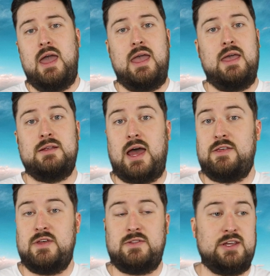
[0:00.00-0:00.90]
and
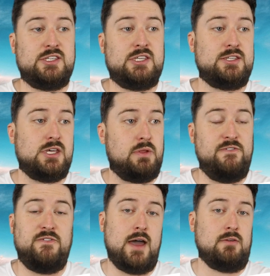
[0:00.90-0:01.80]
I think that it sets up the
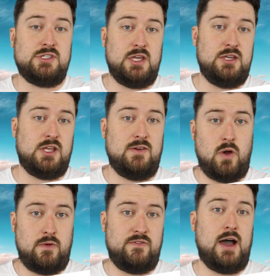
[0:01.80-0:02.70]
final season of
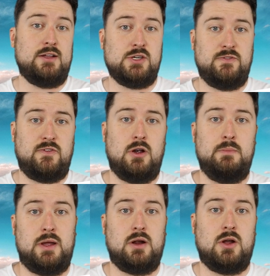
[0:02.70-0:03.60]
what we've got so far
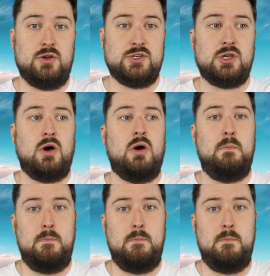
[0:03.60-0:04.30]
in Better Call Saul